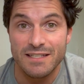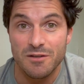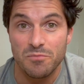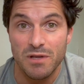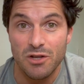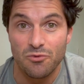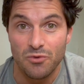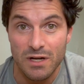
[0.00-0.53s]
to
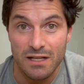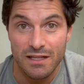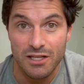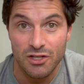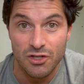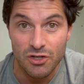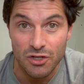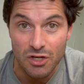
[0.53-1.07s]
be really
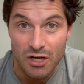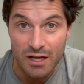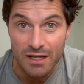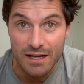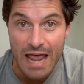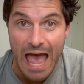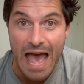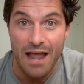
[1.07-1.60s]

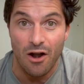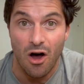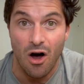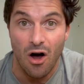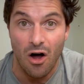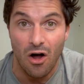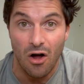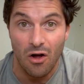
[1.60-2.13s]
good at
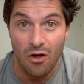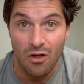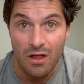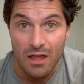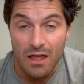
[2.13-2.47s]
all